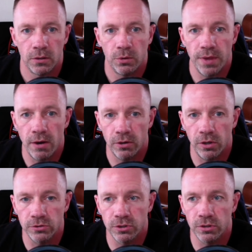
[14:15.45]
Without
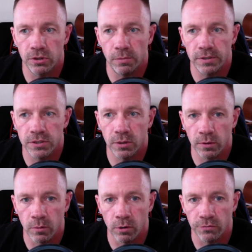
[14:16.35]
culture, nobody's going to want
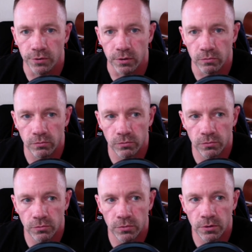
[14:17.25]
to work for you.
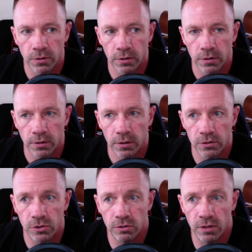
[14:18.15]
And
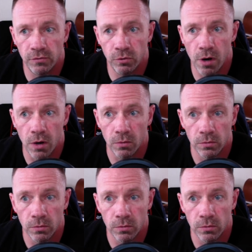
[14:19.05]
so you'll never grow.